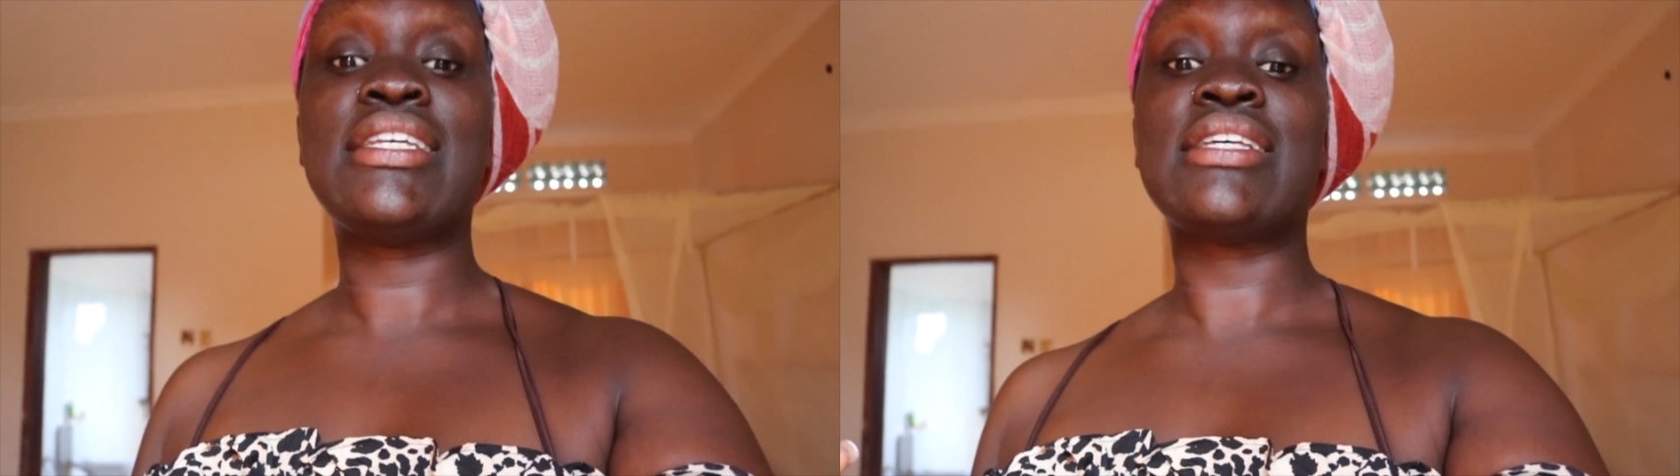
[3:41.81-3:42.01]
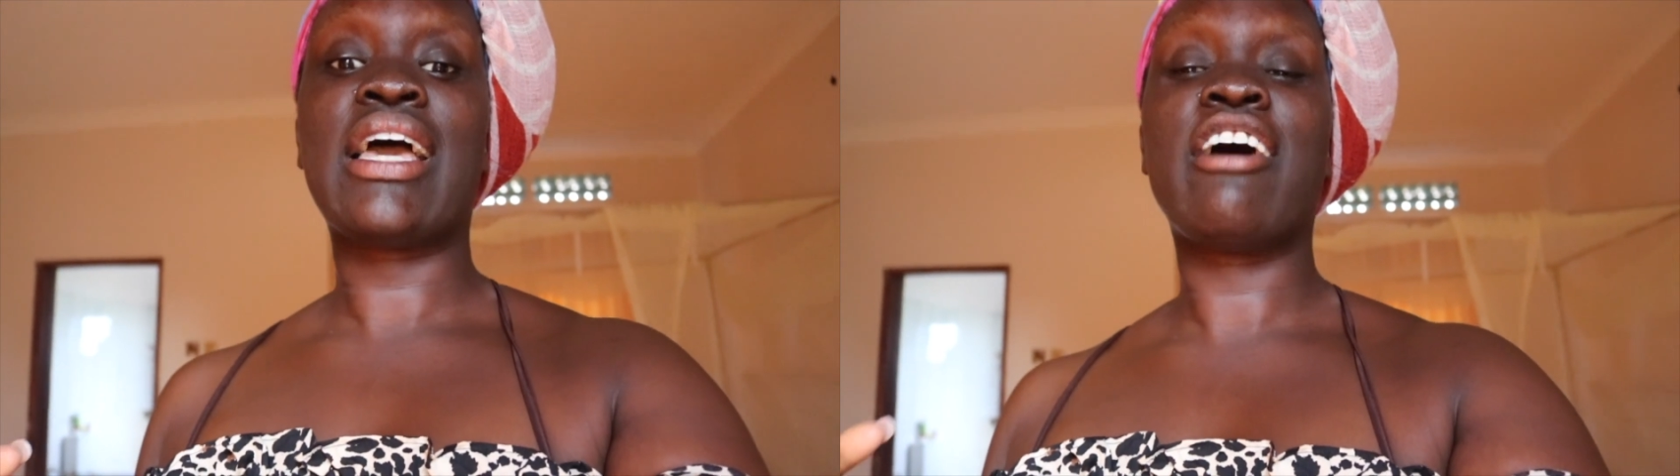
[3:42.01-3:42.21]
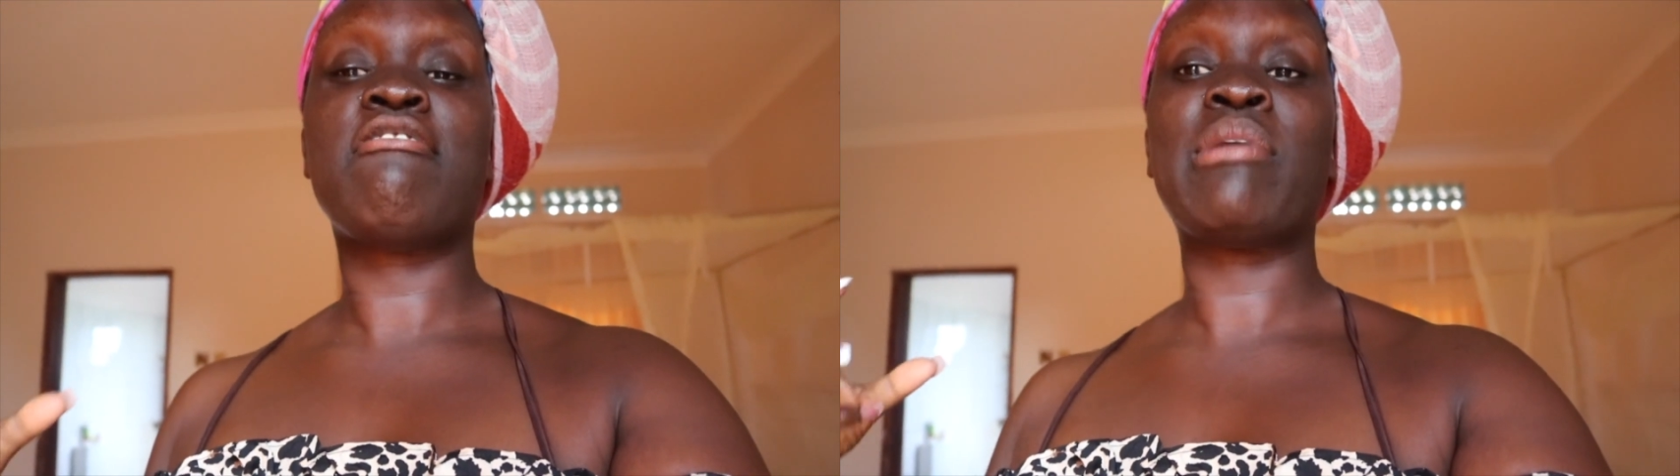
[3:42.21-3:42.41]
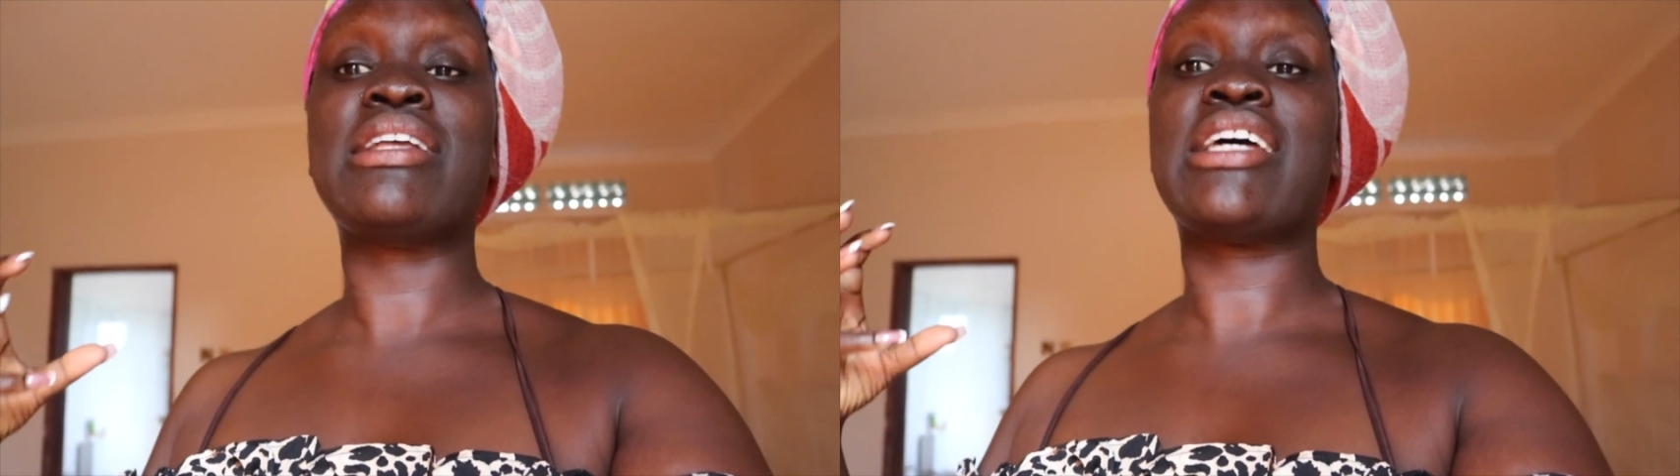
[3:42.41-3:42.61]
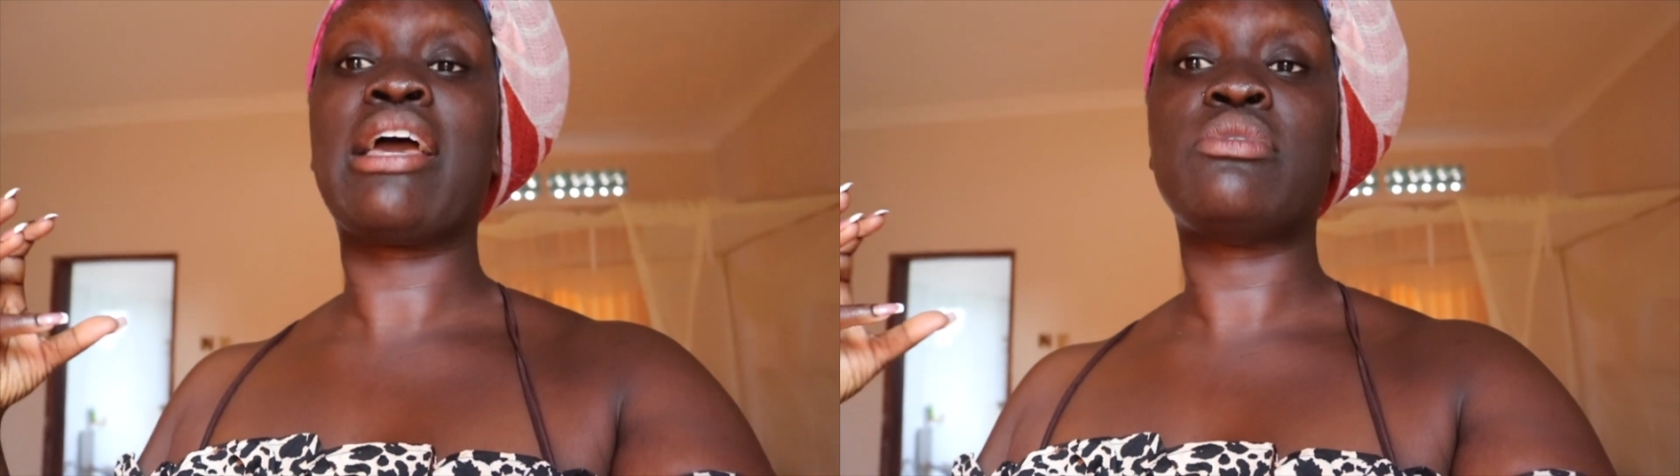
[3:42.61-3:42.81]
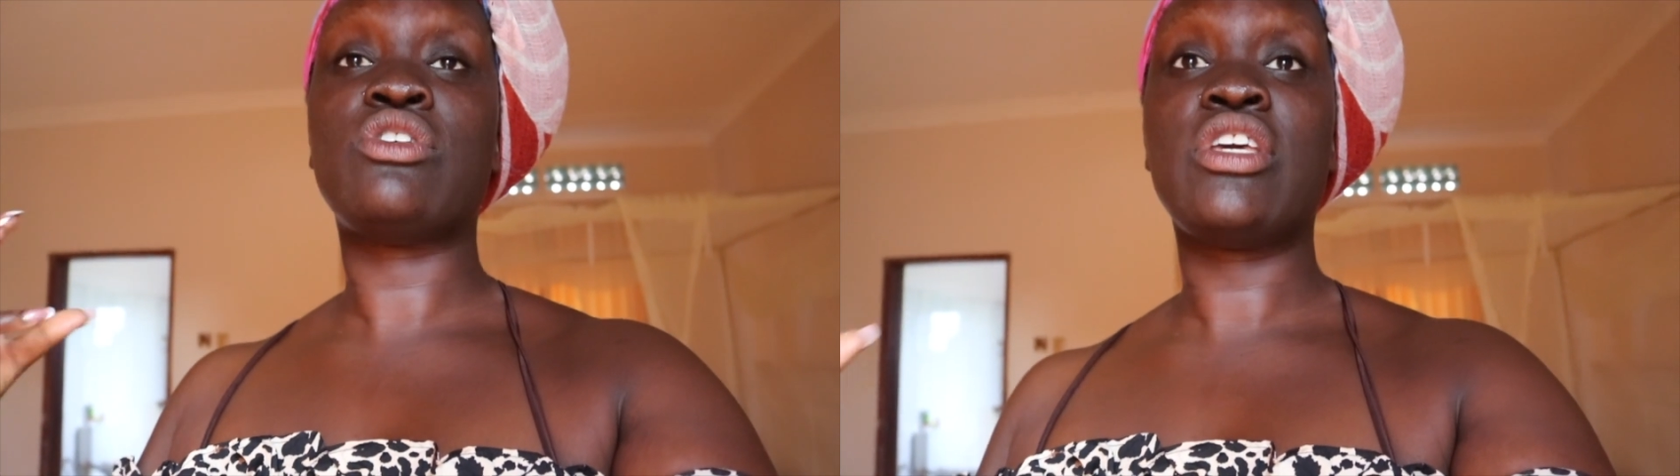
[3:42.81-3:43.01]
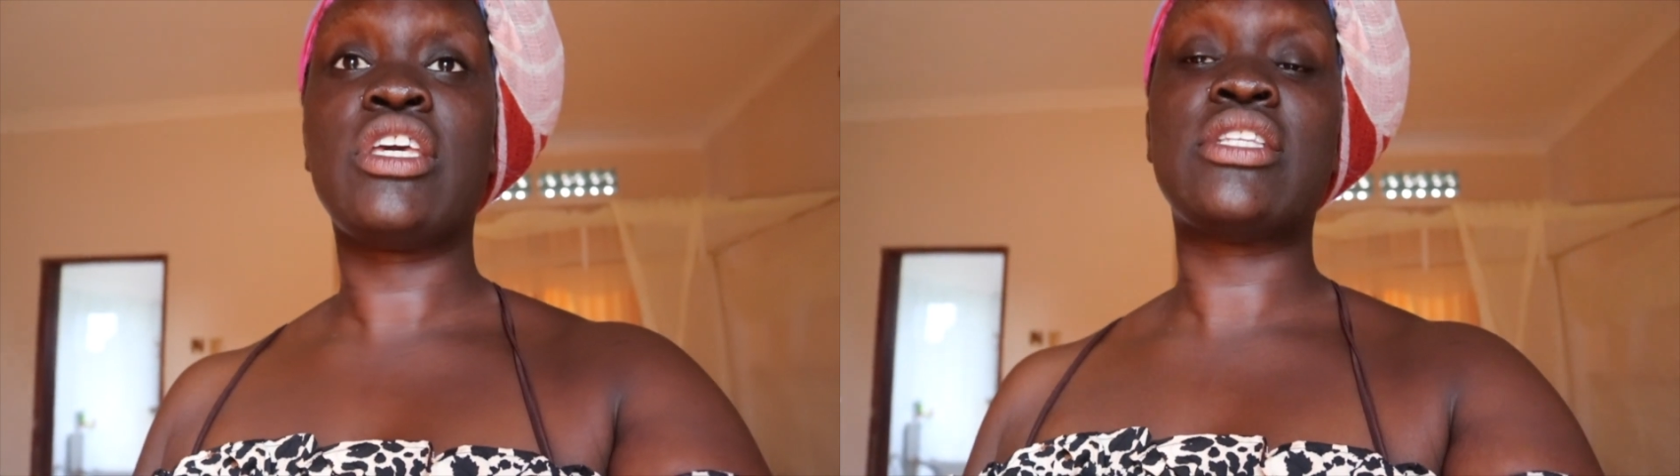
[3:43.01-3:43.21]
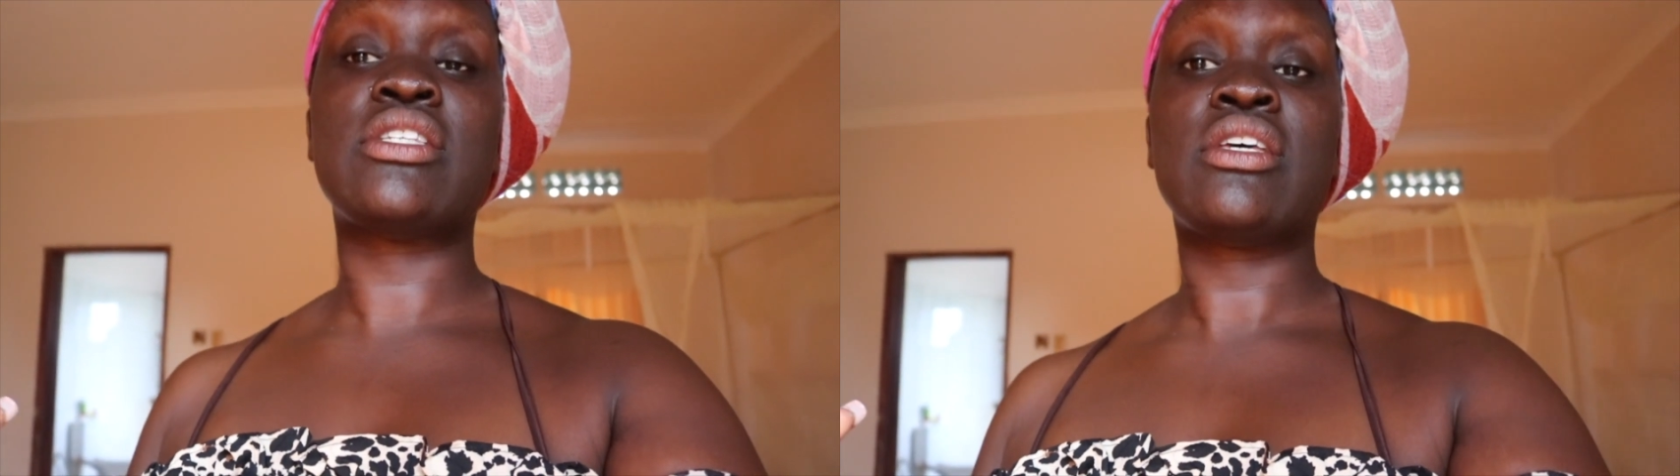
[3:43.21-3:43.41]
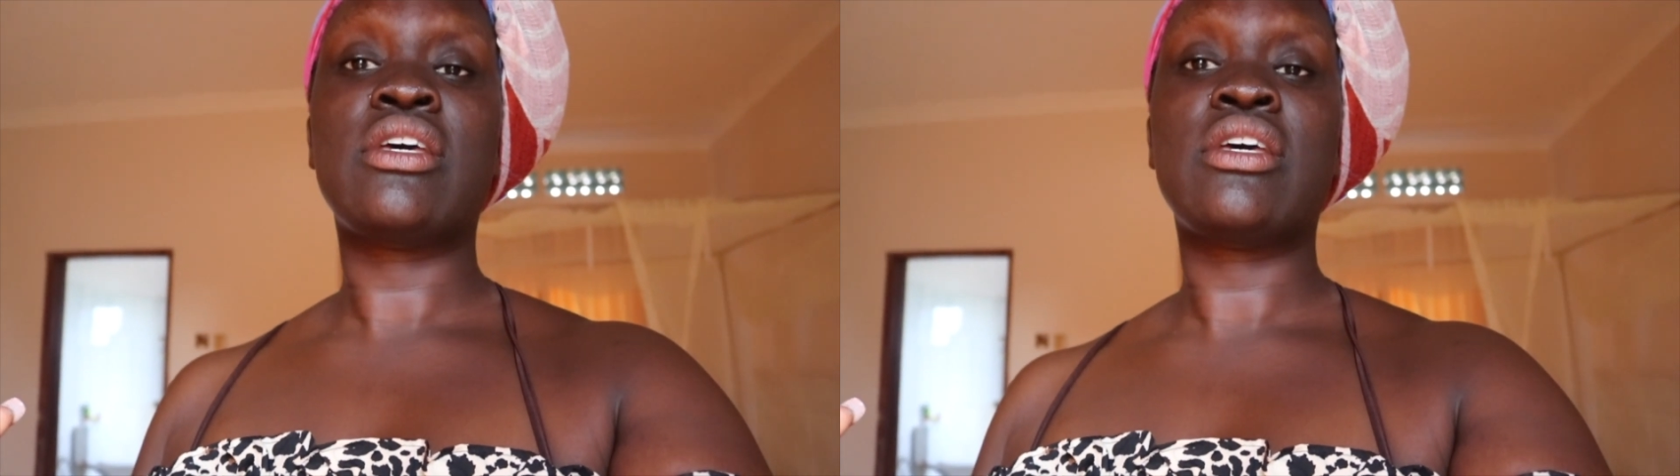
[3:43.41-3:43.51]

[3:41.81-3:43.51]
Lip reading: I have my time to eat.